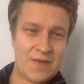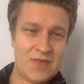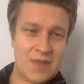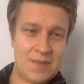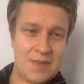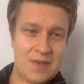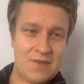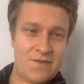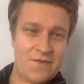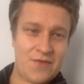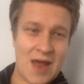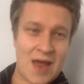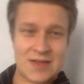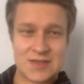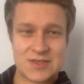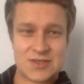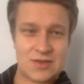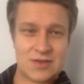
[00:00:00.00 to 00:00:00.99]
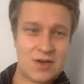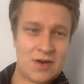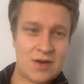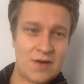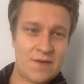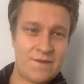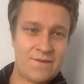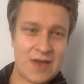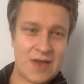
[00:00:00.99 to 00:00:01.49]
if they beat France in
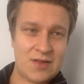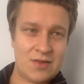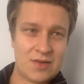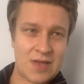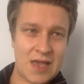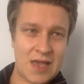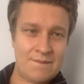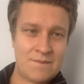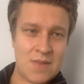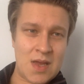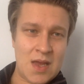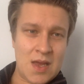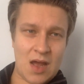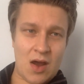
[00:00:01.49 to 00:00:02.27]
their final game.